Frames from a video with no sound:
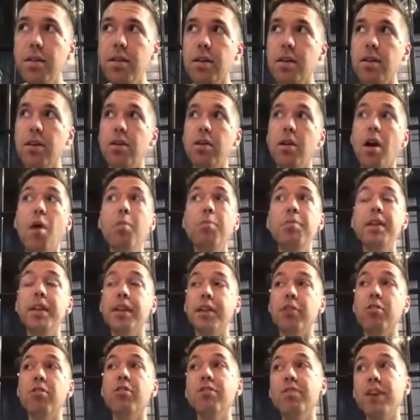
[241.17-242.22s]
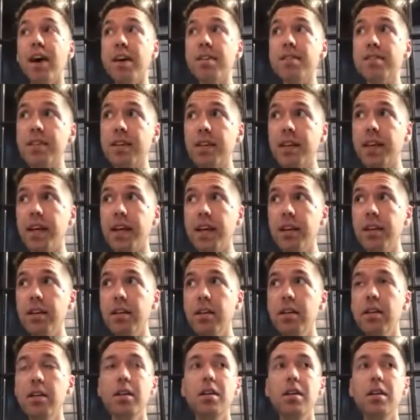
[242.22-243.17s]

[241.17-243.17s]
the company that you're investing in.